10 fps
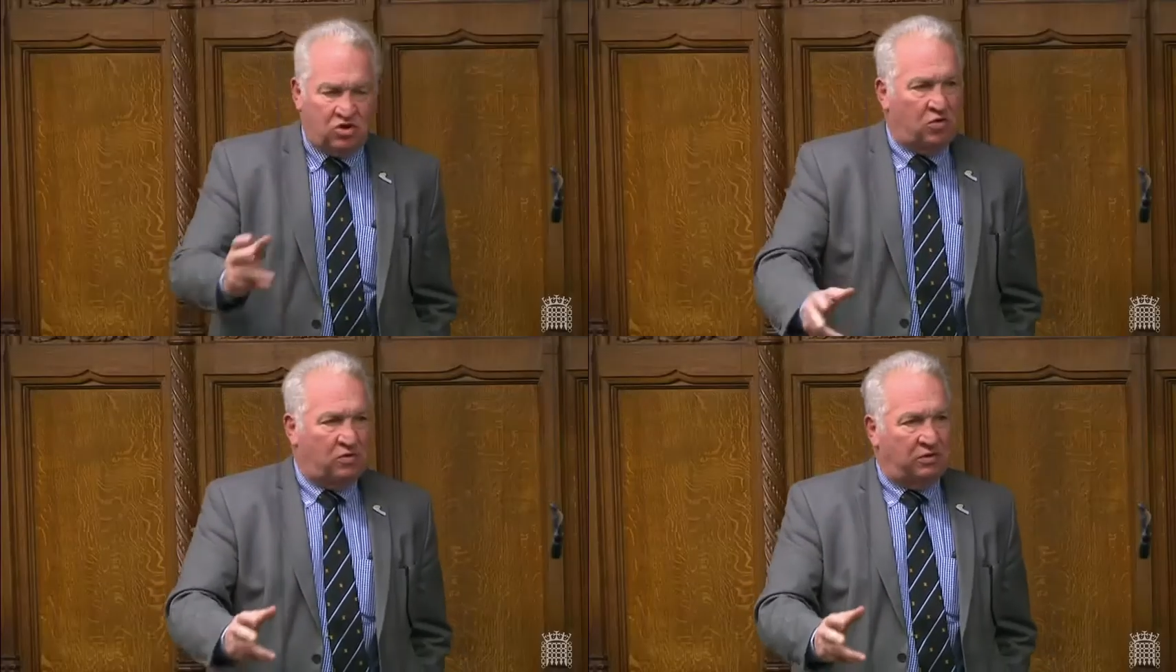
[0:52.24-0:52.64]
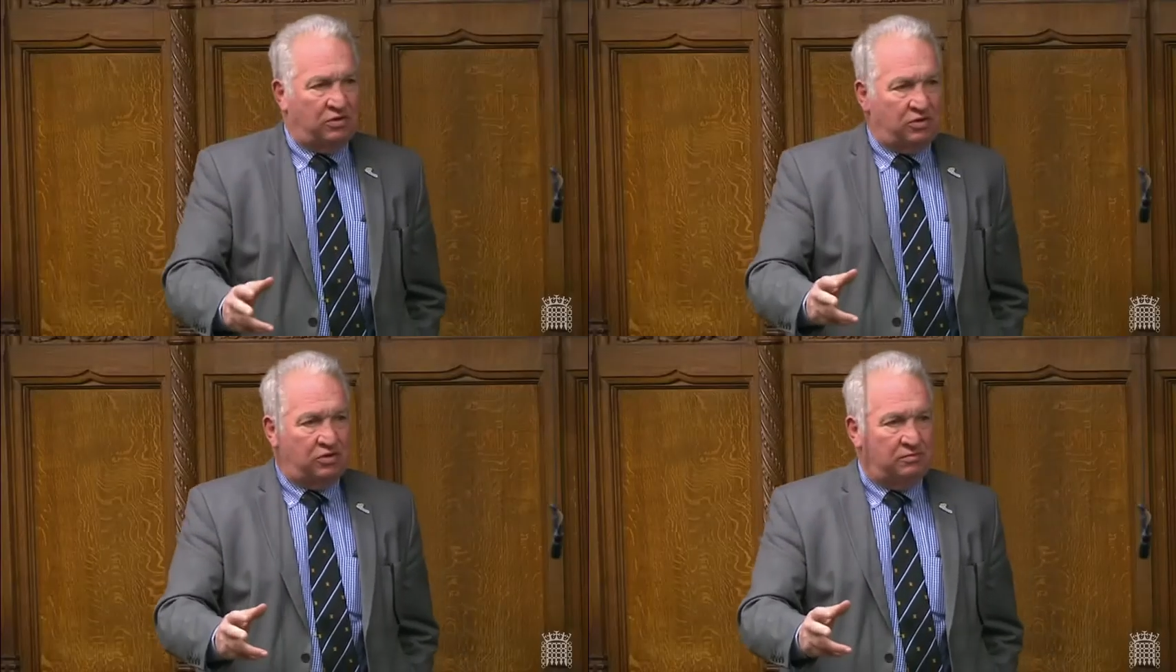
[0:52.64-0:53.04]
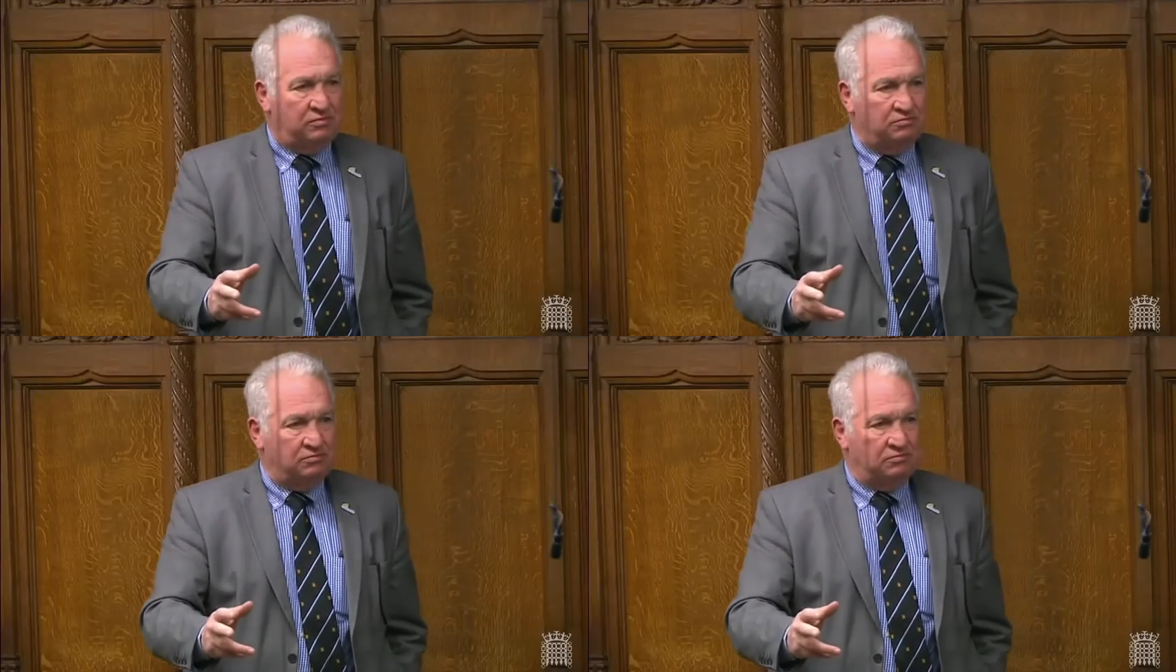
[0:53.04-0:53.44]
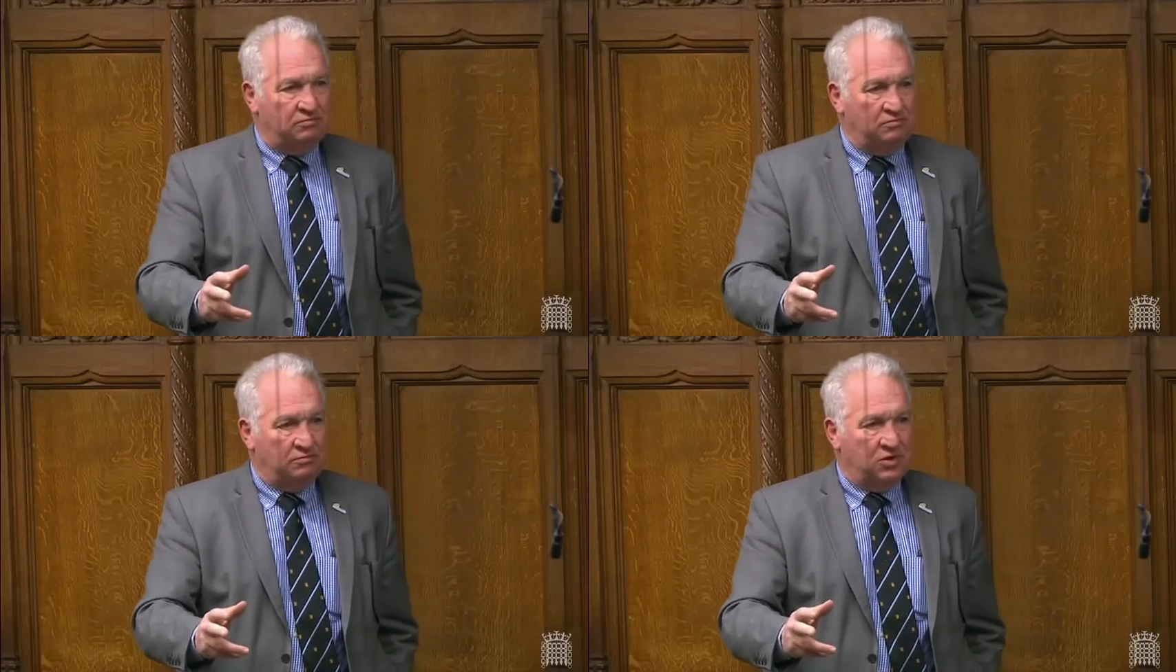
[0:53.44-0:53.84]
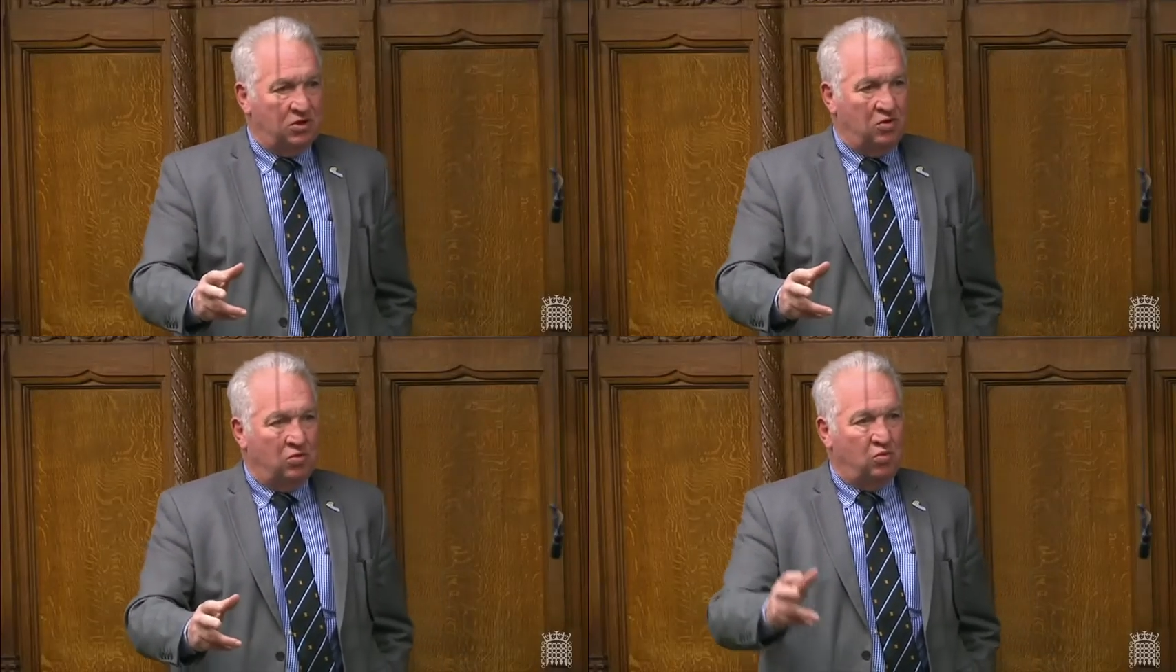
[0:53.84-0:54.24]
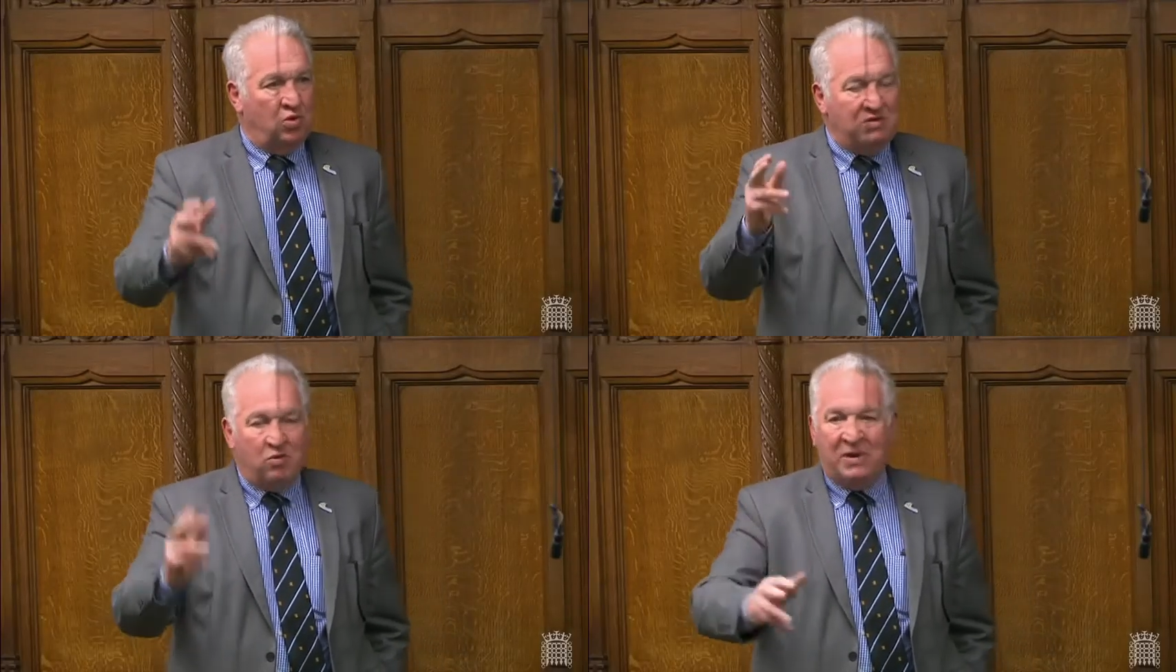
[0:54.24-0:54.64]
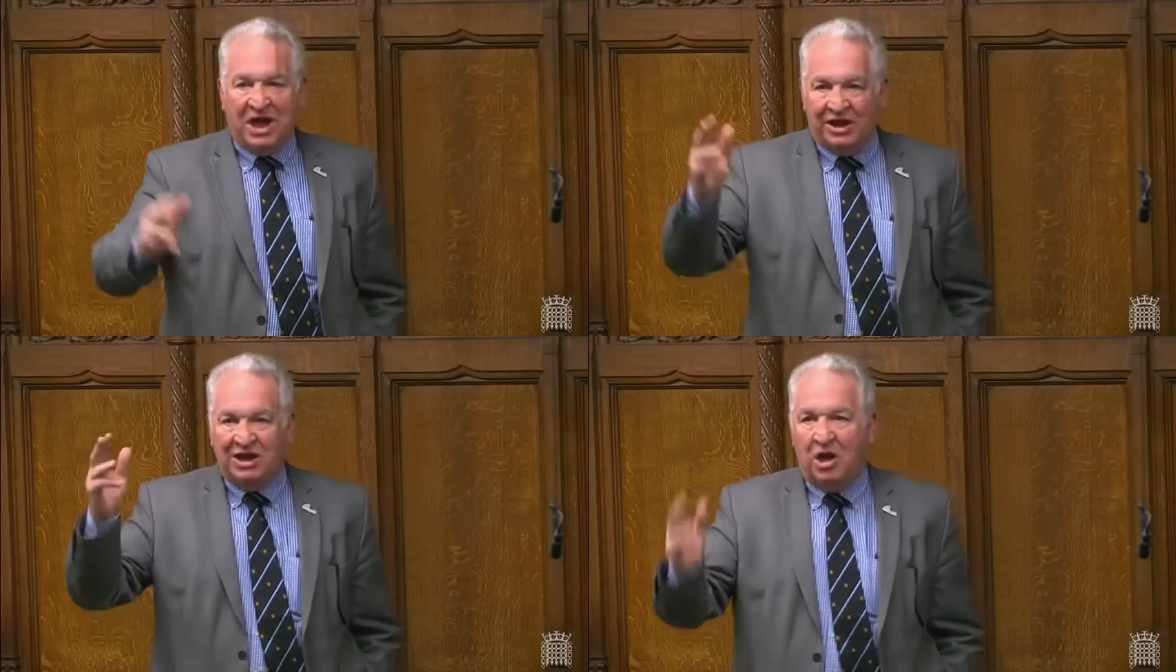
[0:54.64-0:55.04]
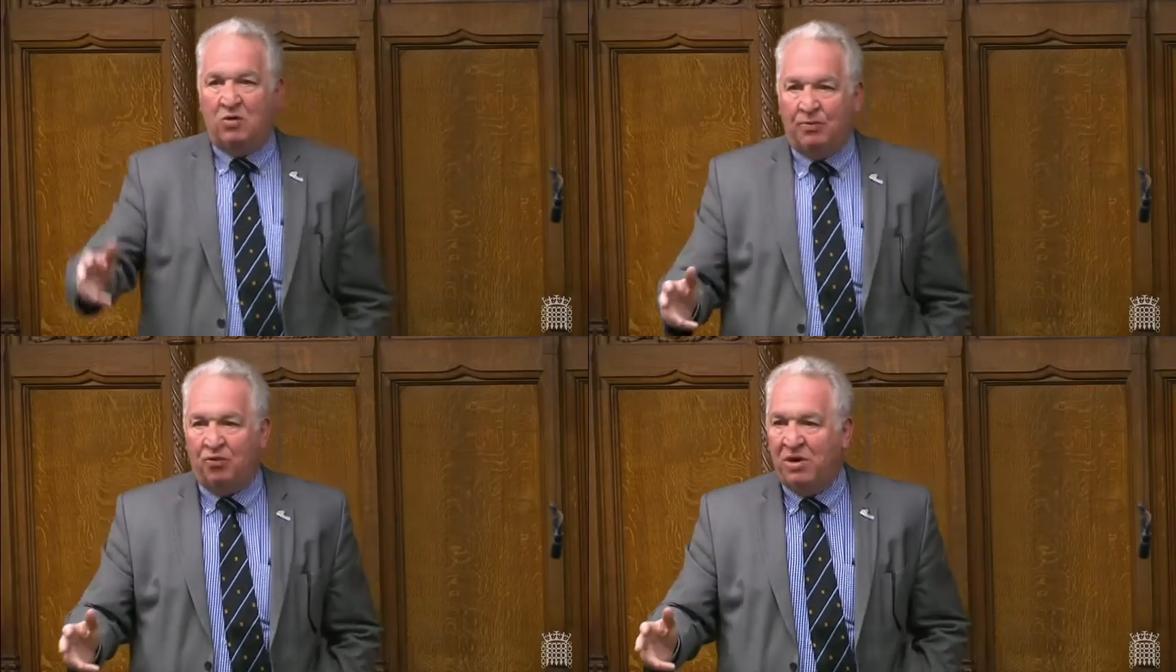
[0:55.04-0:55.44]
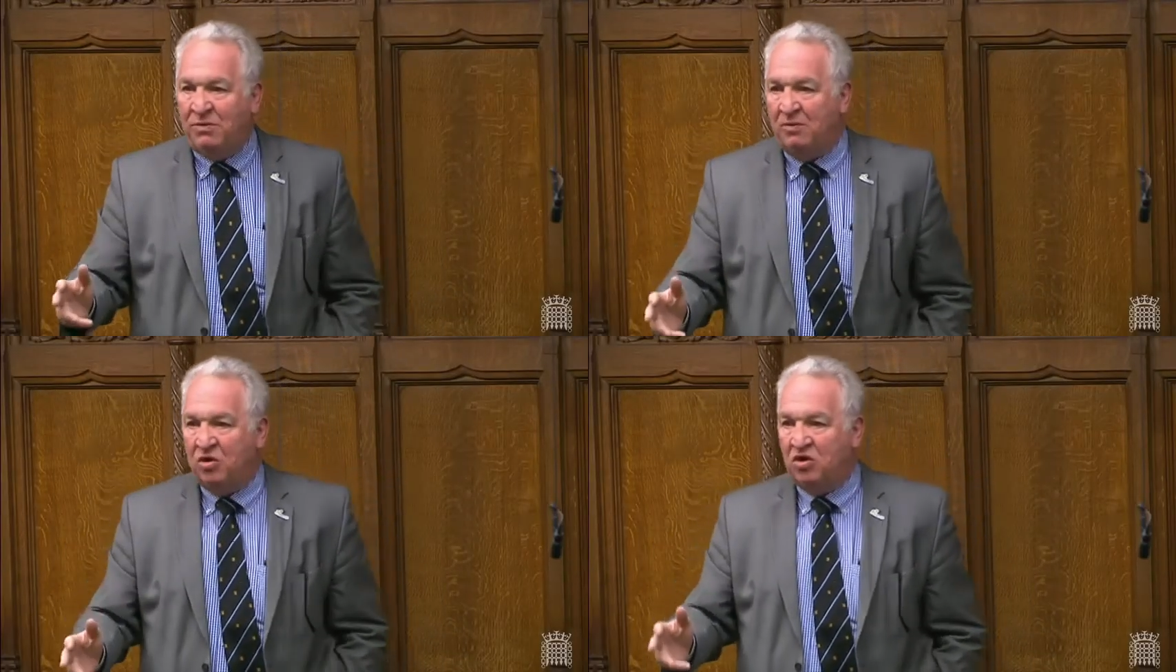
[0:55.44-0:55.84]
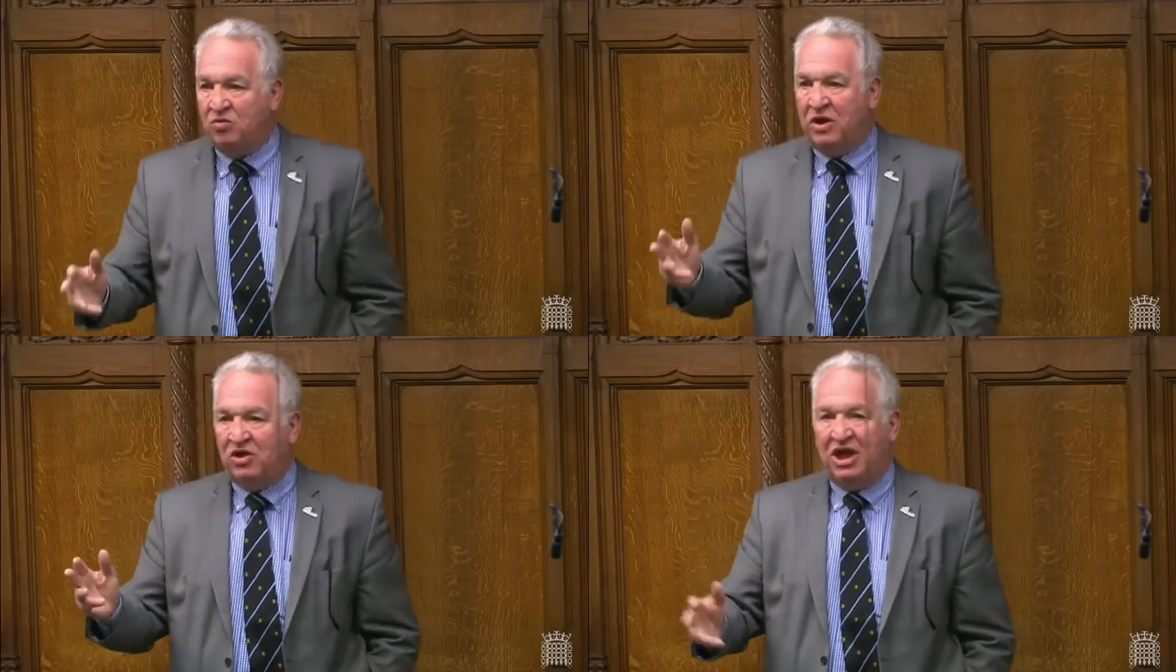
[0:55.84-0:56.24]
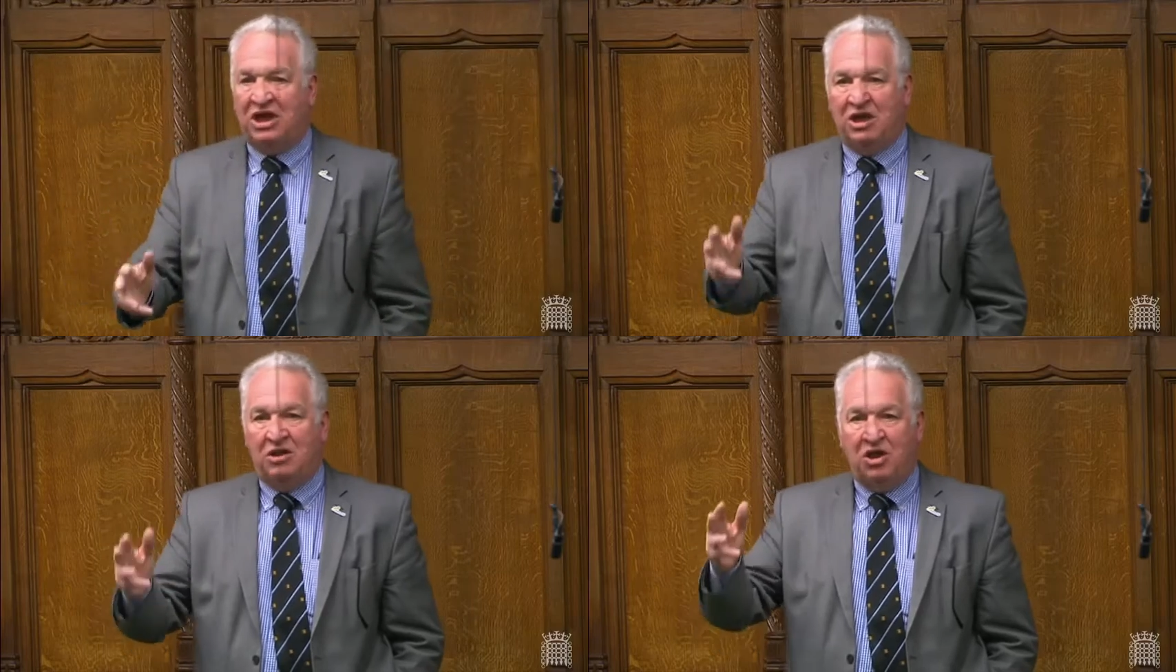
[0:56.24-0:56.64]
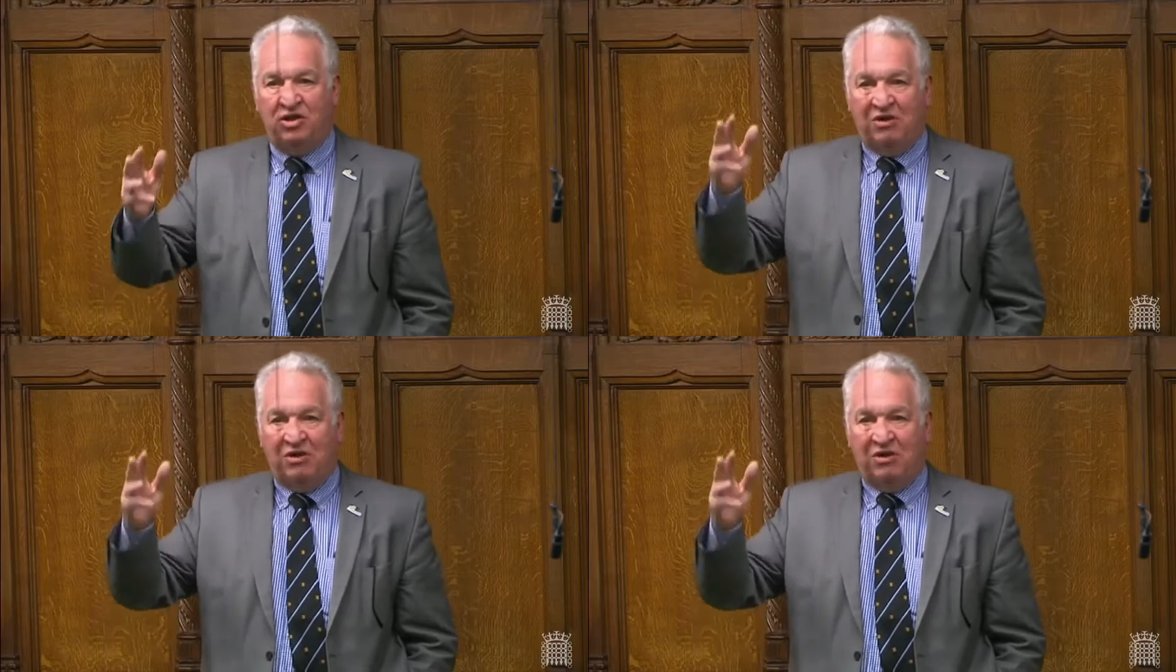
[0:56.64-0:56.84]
insurance, we will be able to lower premiums because we're taking